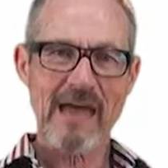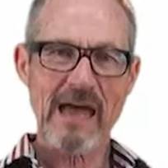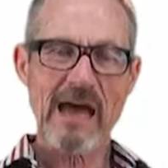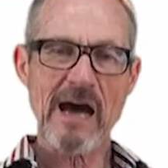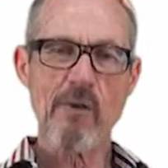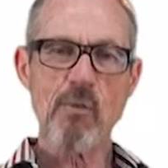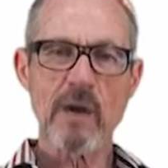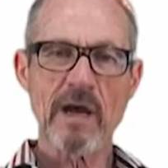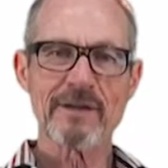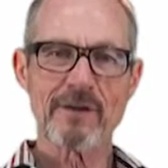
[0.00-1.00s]
how
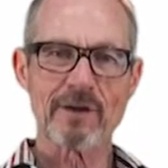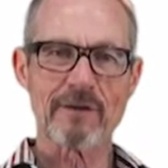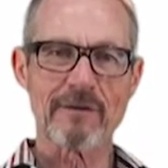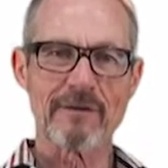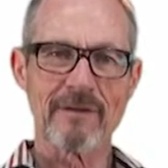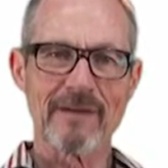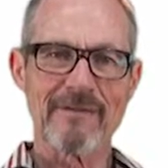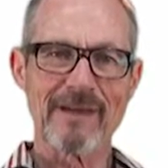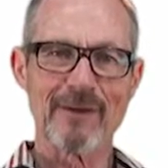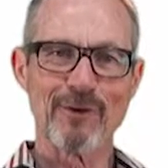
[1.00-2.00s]
will I know
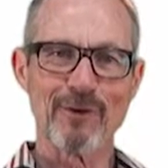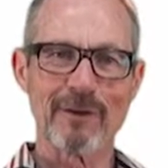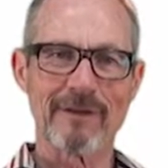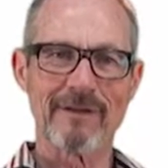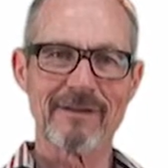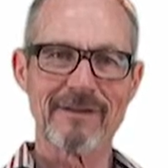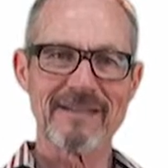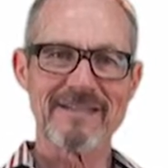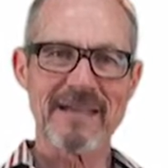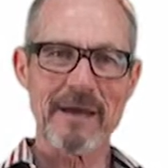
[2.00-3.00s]
that learning
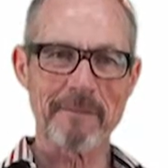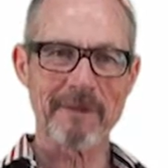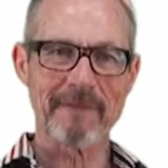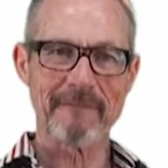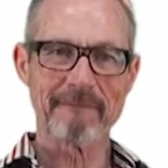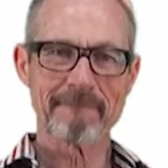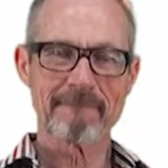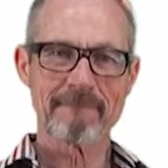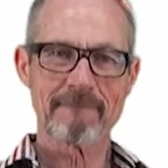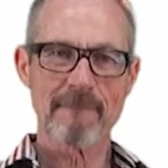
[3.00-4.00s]
is happening?
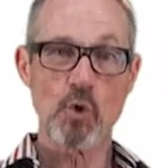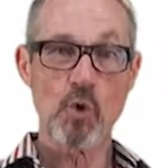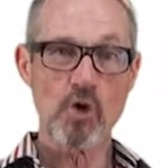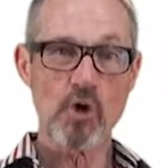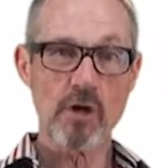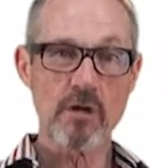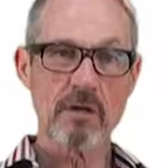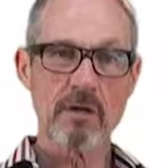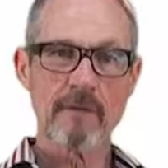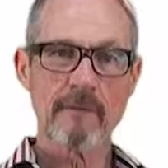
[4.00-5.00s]
Or,
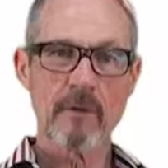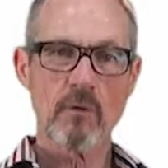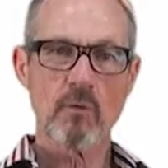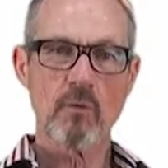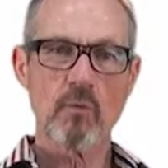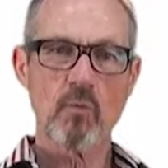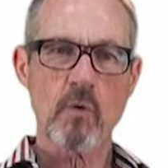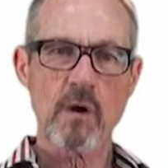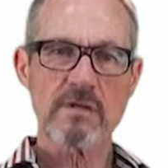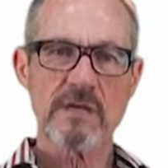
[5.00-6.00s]

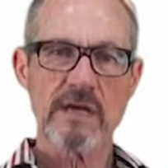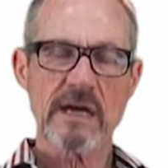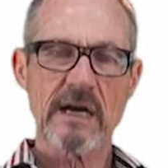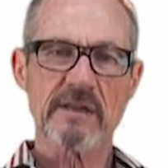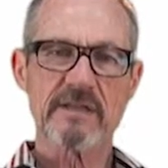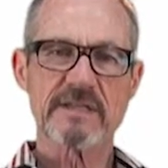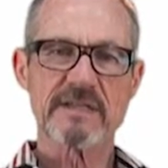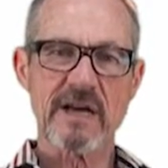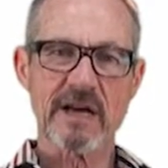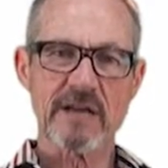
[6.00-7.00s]
what are the
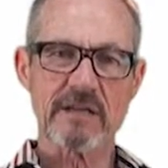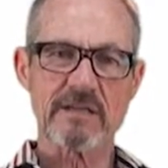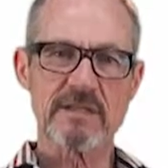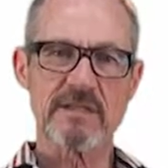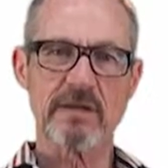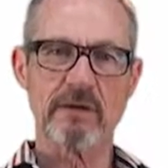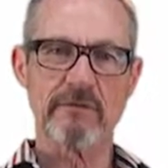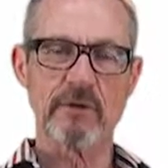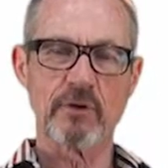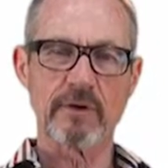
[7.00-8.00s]
signs
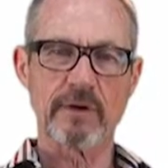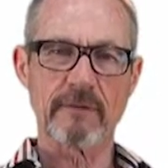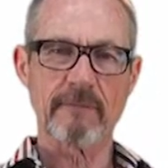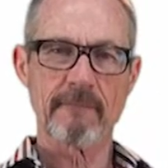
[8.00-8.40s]
of learning?